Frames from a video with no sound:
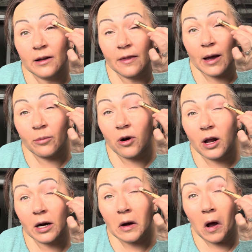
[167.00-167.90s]
that
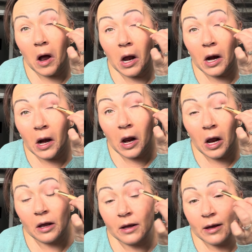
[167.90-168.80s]
product on,
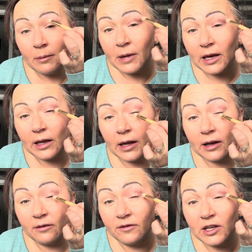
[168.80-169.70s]
making like
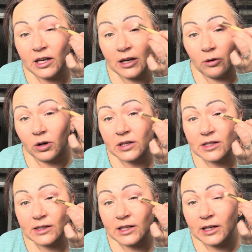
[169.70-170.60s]
a V or a
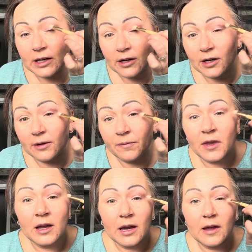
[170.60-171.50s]
C here
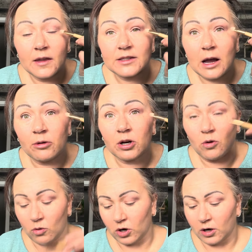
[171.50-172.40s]
in this outer
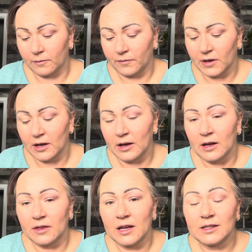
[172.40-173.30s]
corner.
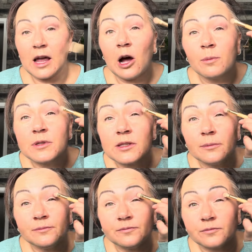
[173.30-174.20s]
This helps
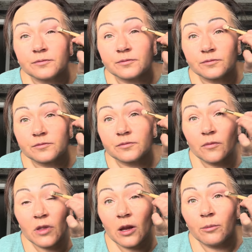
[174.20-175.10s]

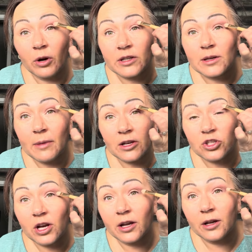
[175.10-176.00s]
bring
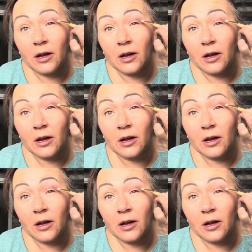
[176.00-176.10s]
dimension